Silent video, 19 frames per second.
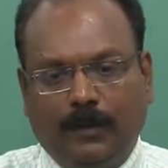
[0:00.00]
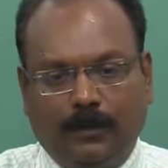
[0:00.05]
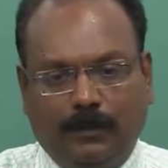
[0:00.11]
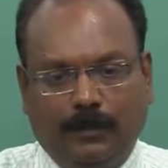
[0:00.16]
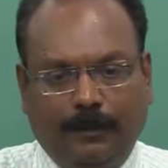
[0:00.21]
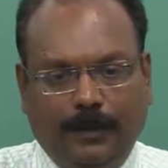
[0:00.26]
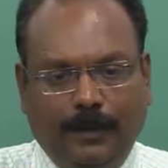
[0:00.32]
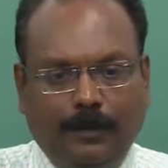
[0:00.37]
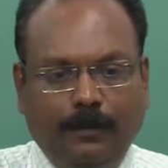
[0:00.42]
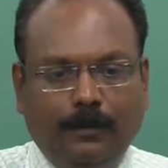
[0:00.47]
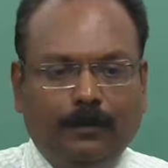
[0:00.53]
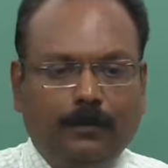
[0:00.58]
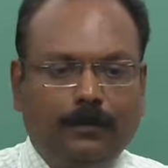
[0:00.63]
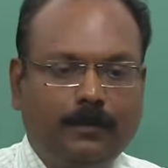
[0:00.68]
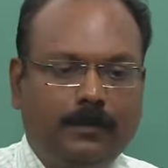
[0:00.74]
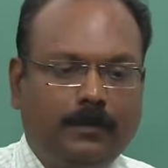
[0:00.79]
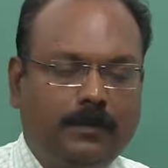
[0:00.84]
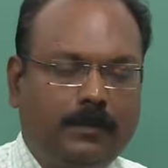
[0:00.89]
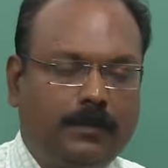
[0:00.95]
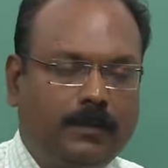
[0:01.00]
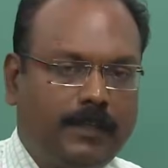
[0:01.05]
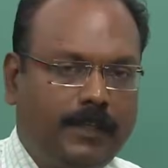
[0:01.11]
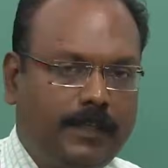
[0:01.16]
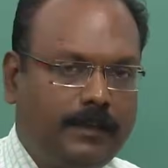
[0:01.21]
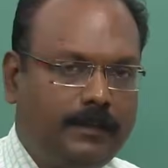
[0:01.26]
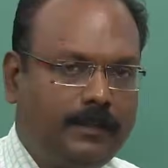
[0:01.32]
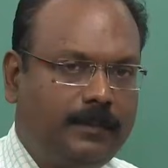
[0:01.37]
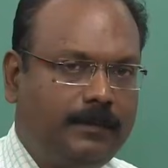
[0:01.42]
So when you
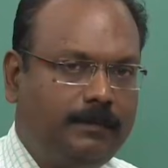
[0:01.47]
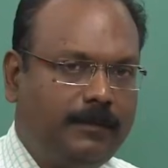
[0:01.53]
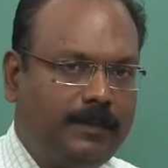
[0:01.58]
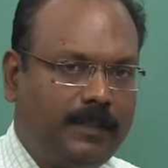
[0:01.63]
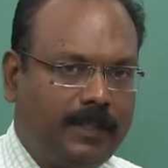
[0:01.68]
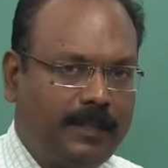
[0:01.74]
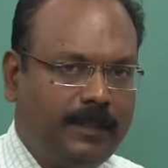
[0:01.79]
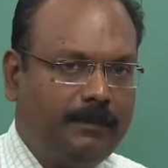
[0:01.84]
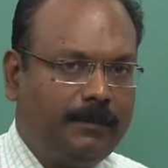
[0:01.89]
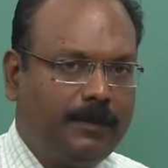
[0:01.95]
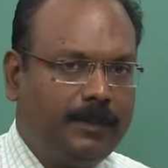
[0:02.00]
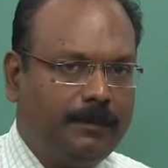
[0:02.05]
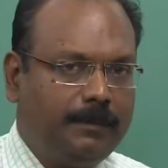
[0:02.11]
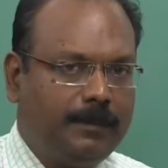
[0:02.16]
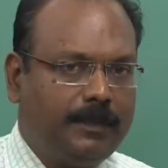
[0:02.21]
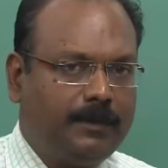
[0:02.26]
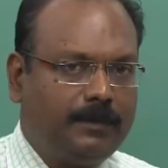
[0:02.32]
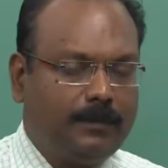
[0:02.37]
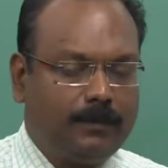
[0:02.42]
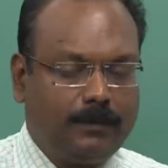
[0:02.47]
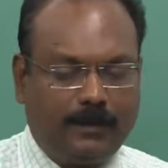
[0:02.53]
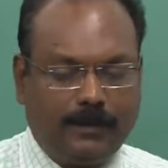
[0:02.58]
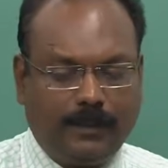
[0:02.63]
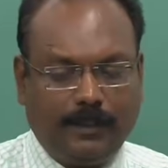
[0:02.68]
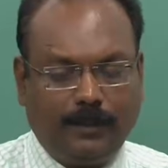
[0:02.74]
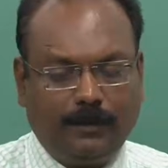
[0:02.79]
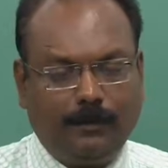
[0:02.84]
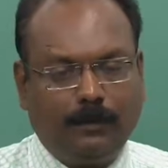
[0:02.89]
say some time limit, so
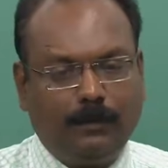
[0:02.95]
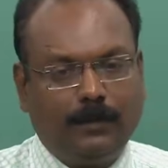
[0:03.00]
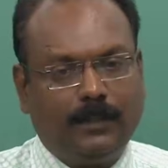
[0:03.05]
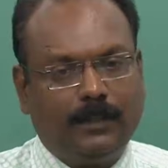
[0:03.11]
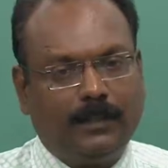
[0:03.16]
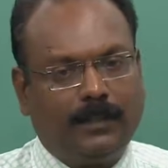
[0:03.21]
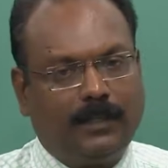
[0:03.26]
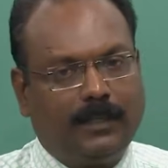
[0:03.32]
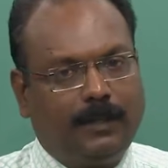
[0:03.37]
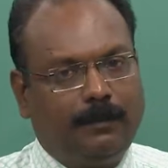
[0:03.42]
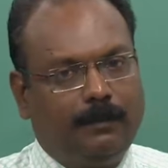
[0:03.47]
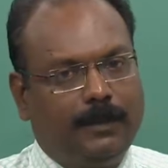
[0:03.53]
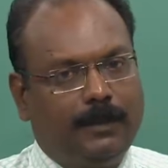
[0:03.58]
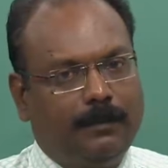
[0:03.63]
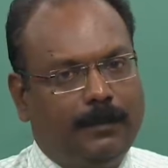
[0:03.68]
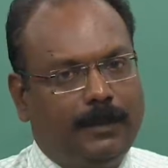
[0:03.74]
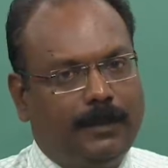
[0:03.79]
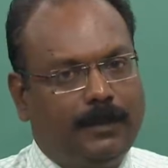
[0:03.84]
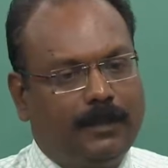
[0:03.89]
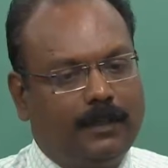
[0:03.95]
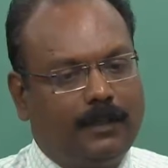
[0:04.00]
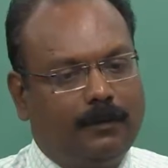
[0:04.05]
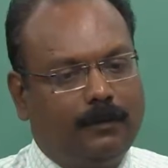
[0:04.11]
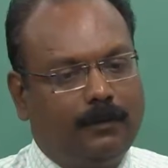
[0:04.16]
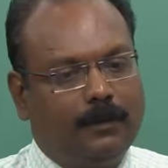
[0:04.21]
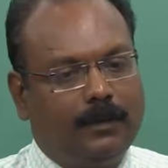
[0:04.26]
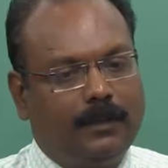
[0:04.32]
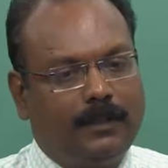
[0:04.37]
stick to the time limit
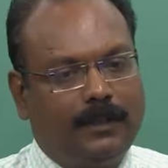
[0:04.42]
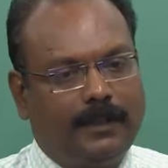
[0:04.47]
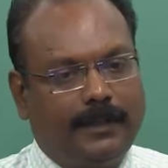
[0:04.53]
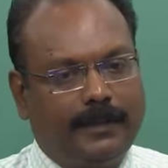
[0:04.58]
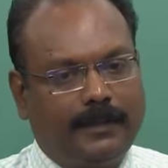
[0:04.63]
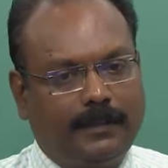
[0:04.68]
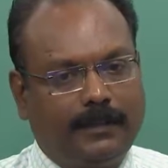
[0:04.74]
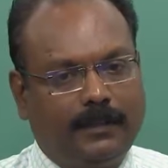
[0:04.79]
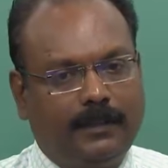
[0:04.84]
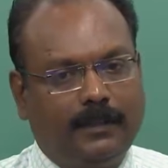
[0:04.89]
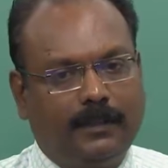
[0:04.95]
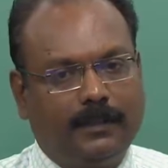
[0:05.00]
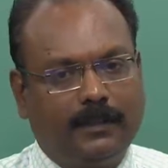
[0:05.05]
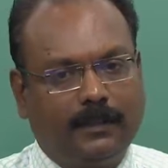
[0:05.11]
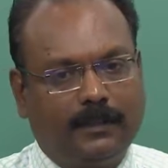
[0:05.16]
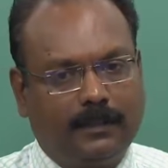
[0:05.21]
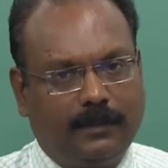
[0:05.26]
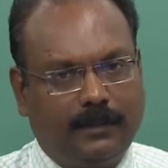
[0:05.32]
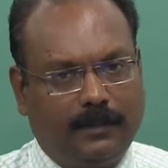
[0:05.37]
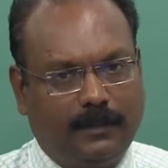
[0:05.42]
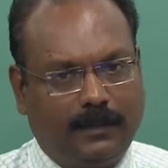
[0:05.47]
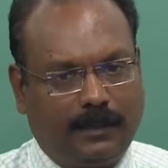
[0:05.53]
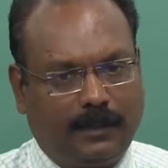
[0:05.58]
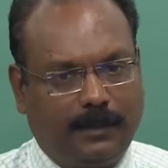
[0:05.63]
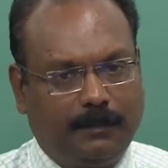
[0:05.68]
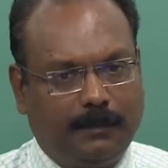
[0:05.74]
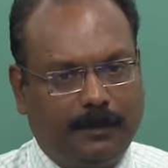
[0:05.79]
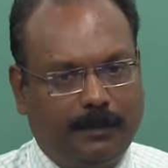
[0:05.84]
and do not exceed the
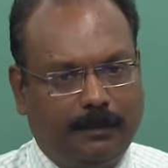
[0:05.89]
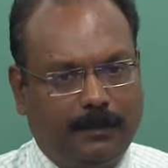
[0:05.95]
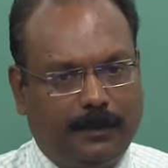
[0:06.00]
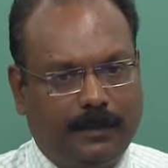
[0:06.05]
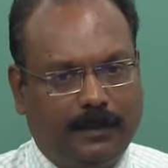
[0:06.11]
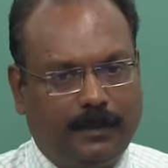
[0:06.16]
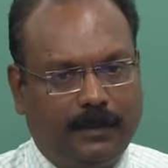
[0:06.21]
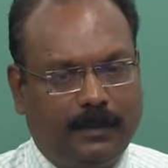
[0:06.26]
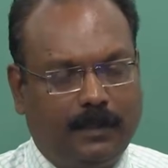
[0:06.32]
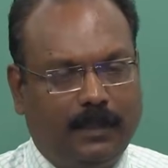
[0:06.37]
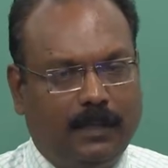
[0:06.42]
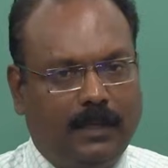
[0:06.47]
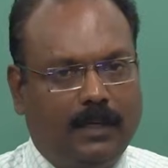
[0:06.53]
time limit.